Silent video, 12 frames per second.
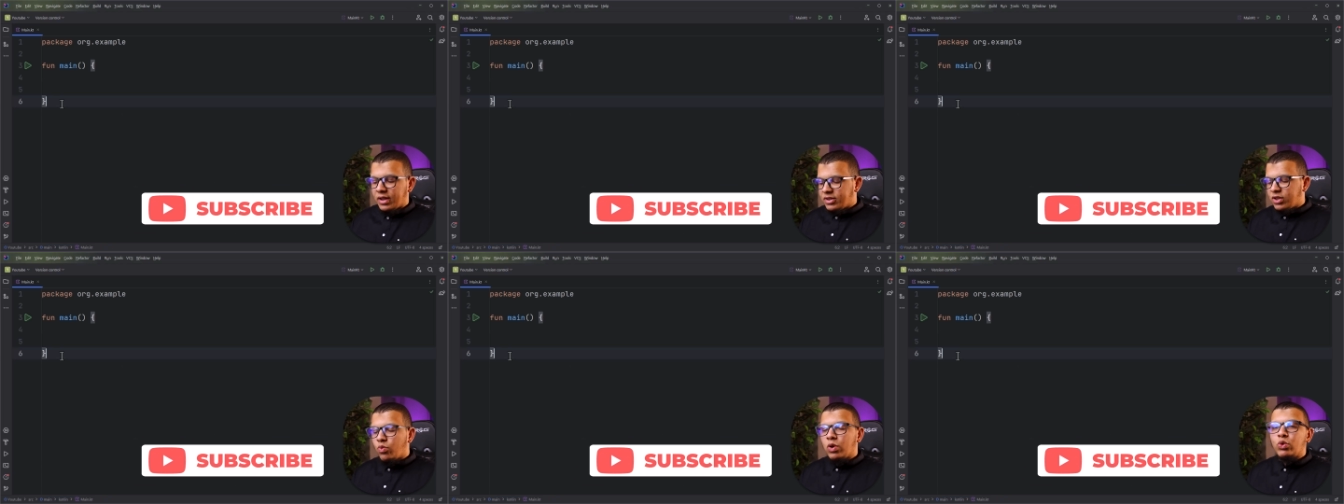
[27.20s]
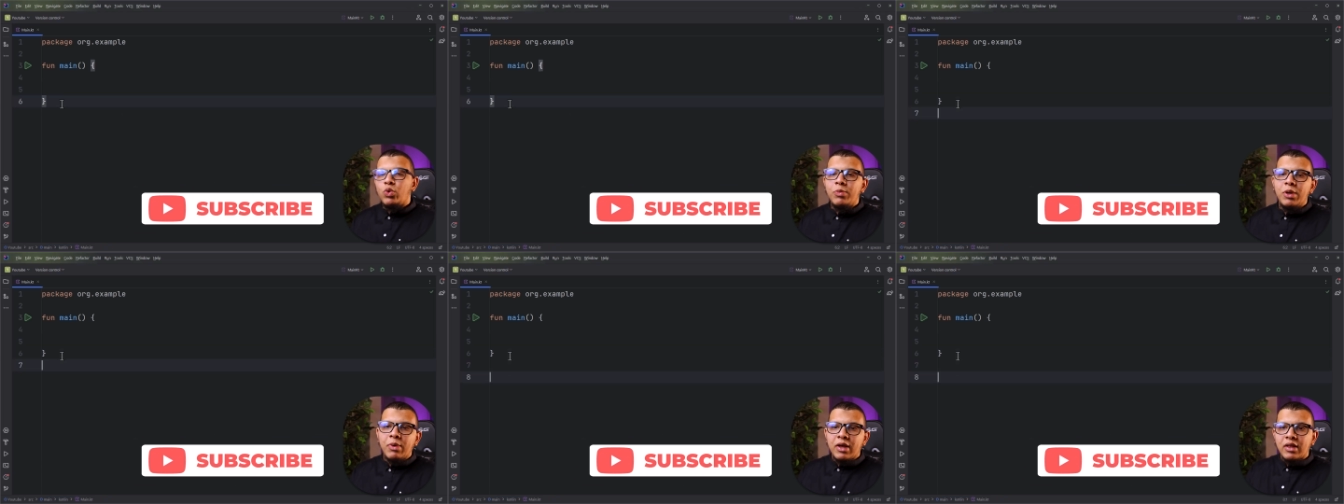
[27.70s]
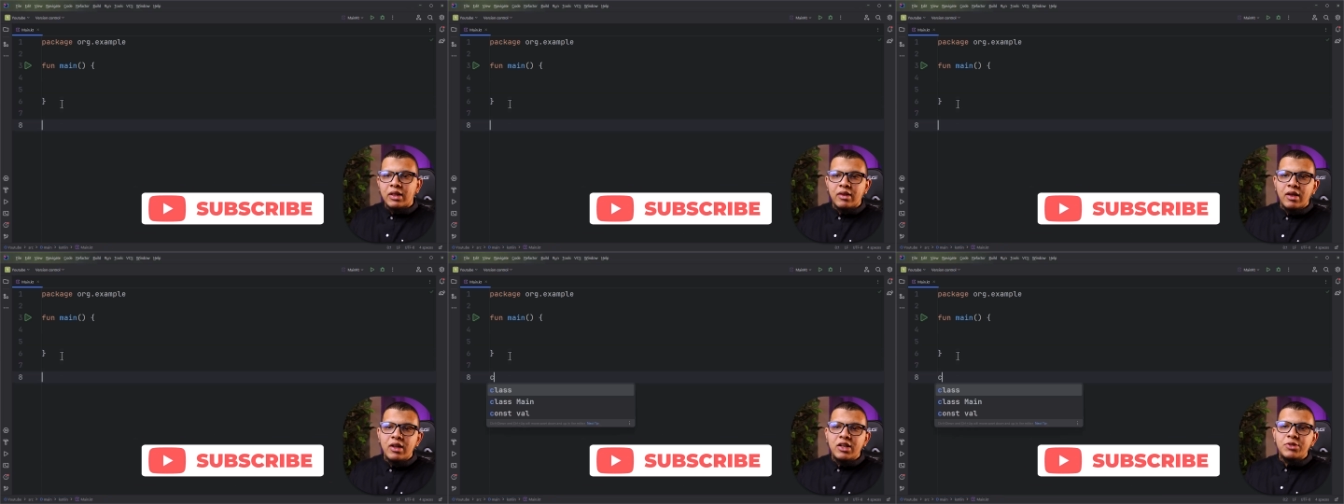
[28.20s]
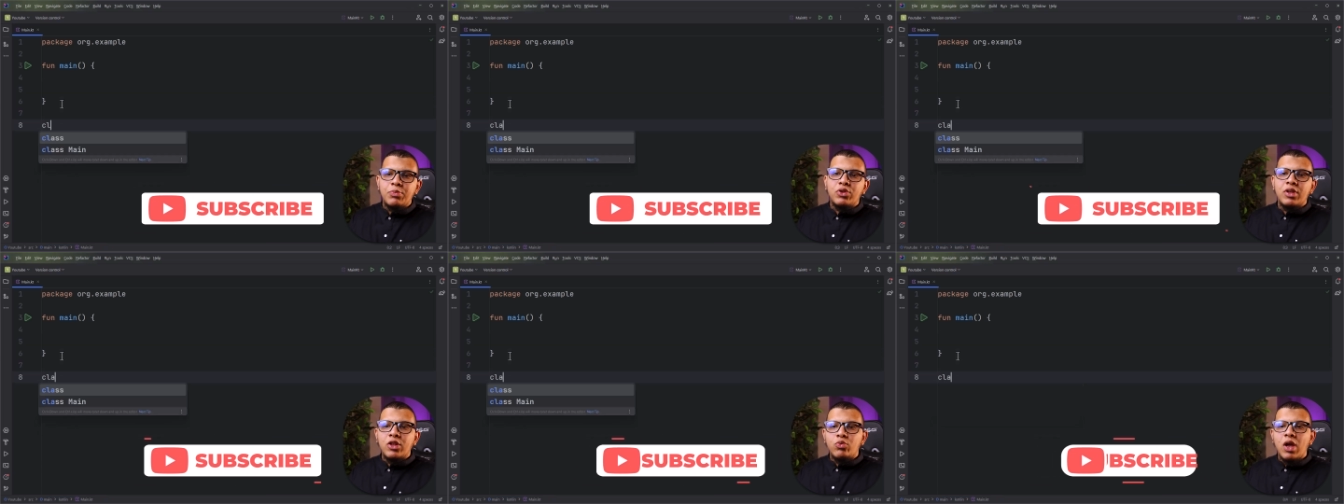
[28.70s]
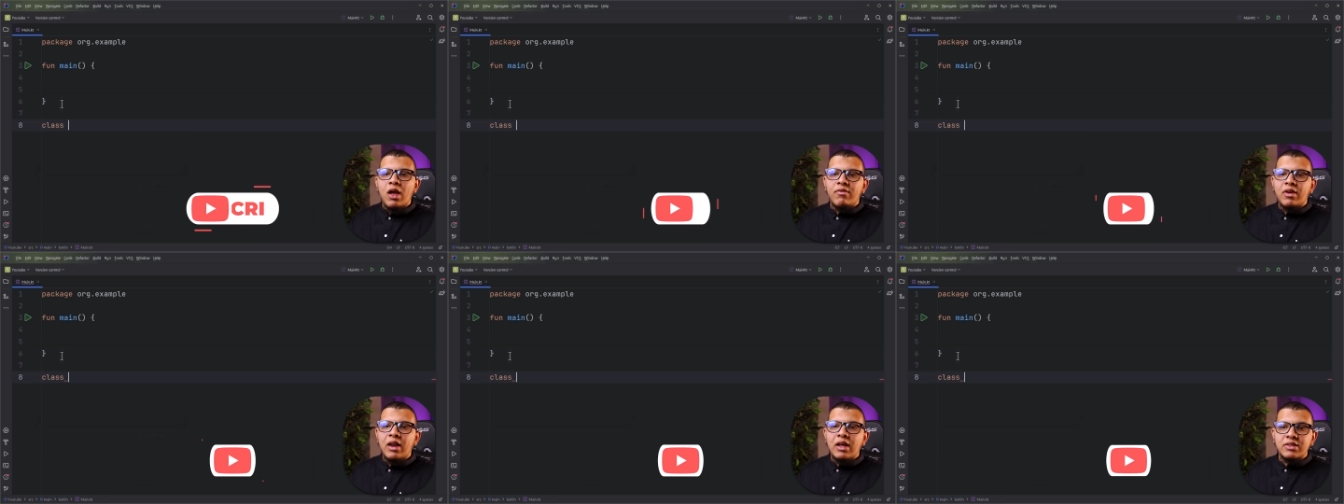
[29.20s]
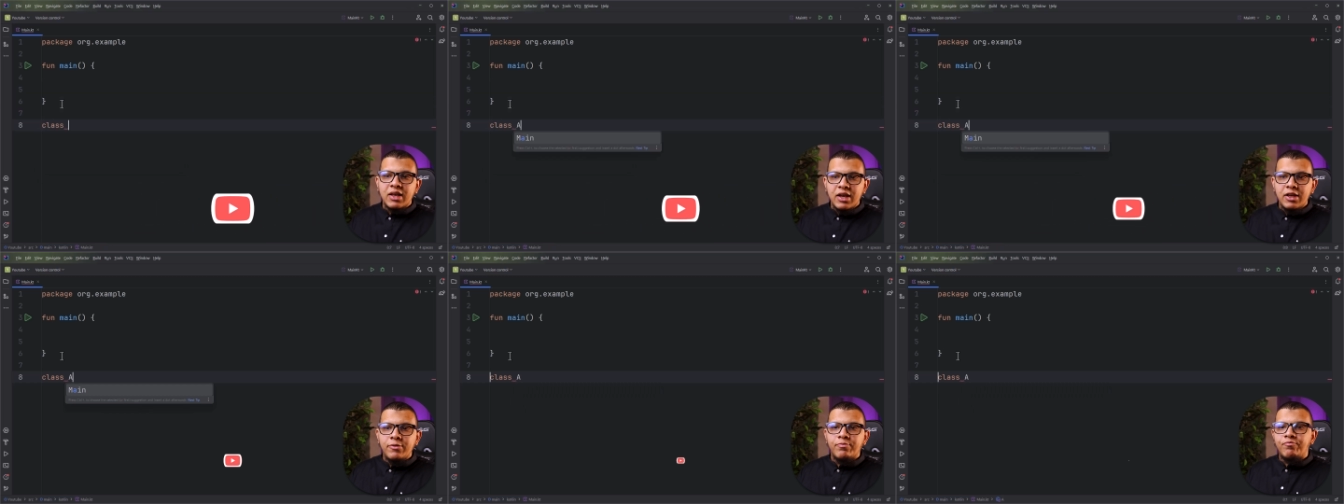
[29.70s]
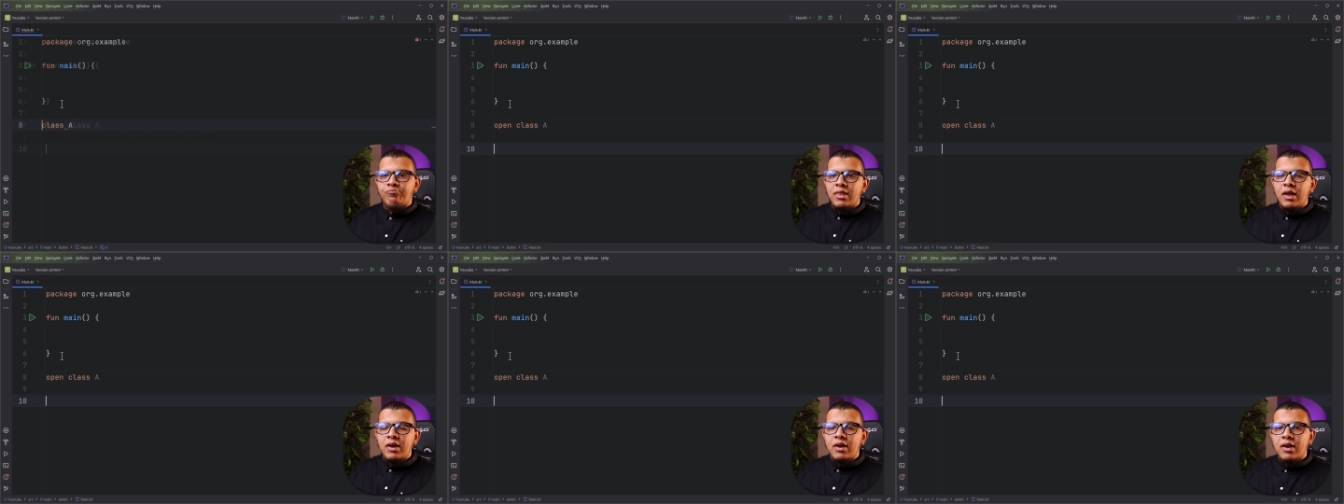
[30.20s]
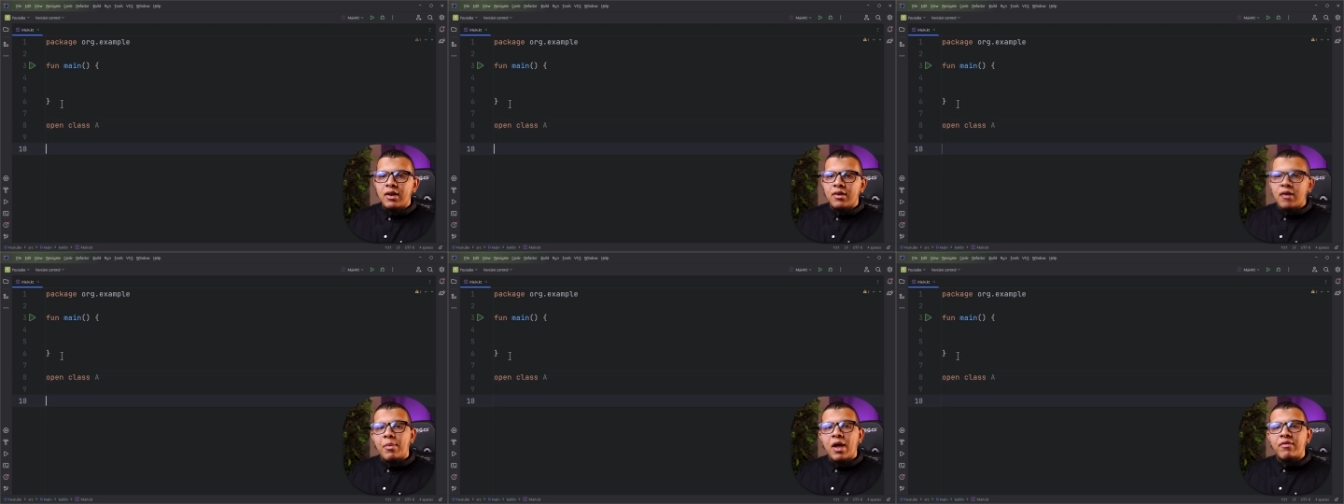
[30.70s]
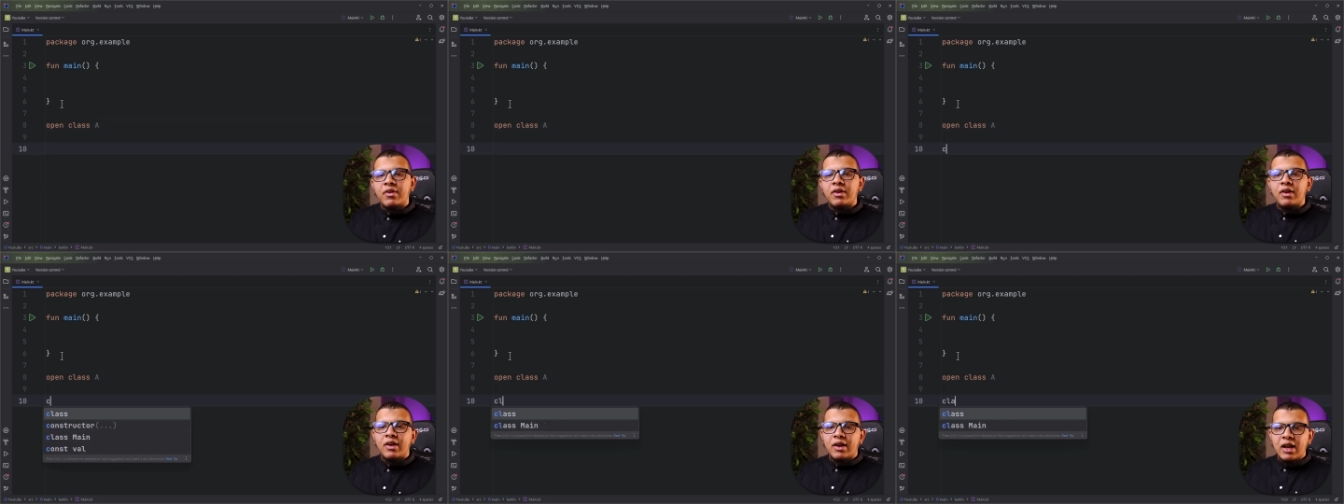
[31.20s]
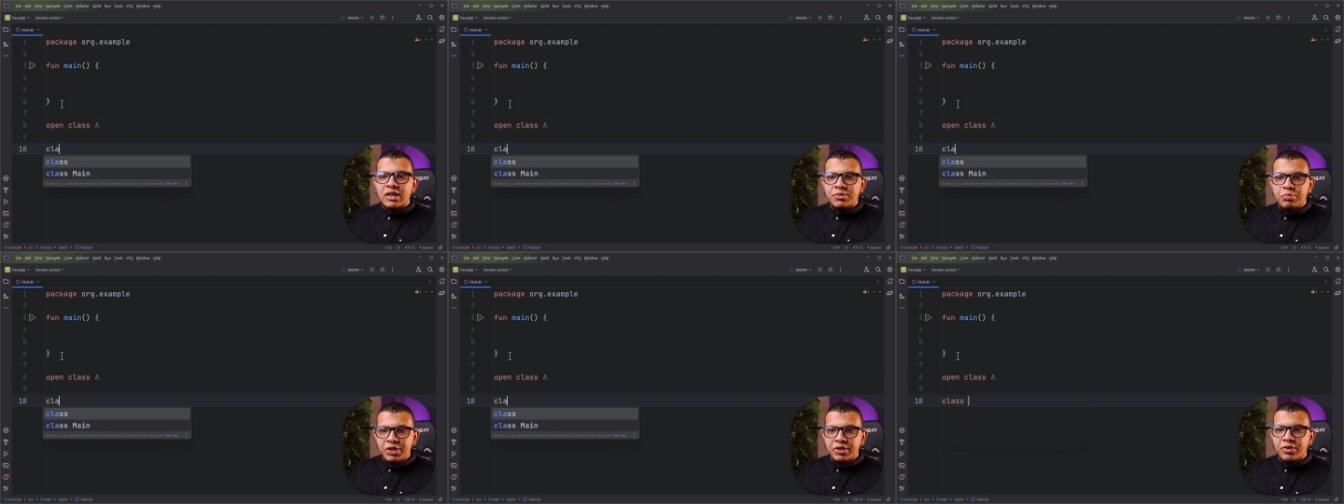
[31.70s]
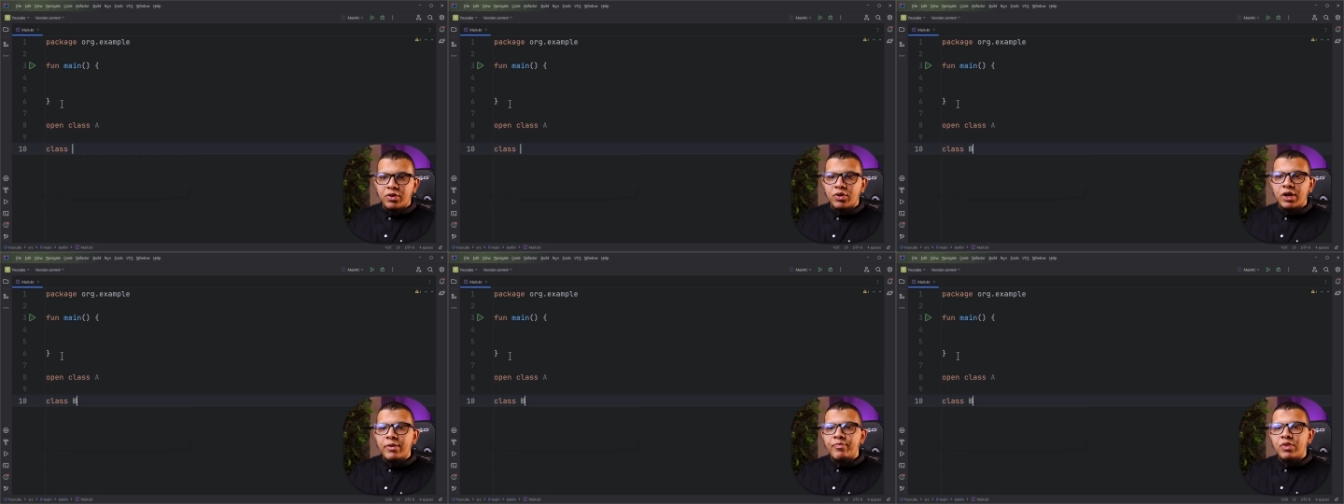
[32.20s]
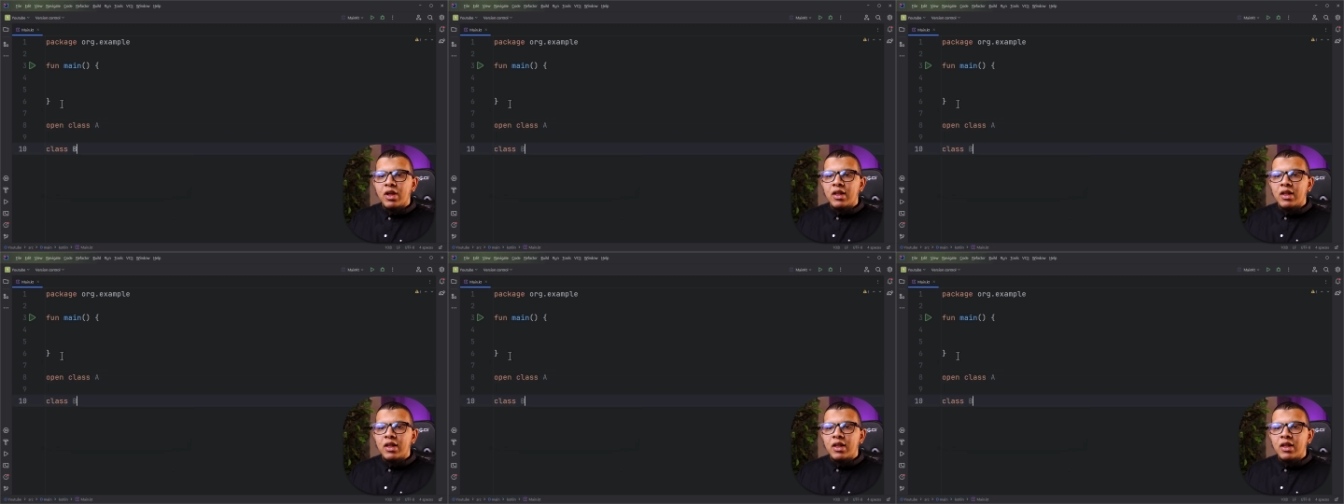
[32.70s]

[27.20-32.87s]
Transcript: right, so what do we mean by that? Let's pretend we have class A, and then I'm having the class B, okay?